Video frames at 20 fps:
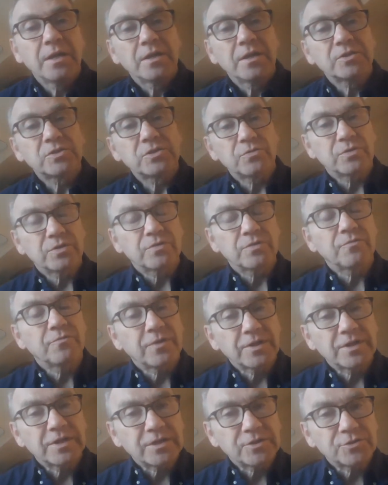So the
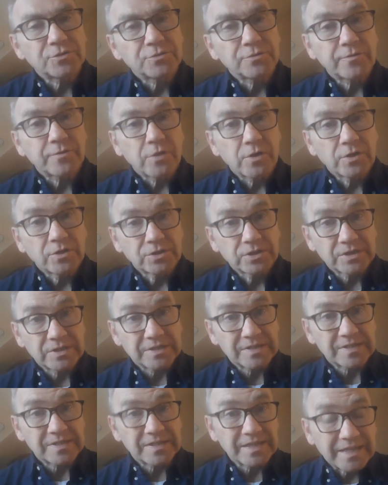very nature of
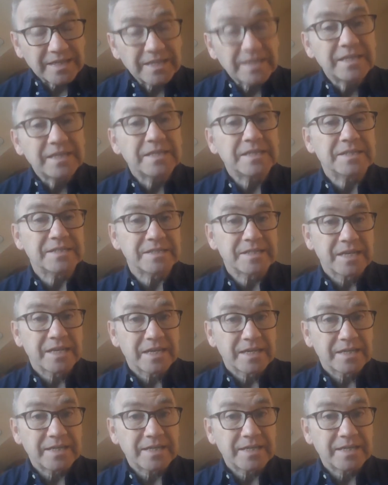consciousness is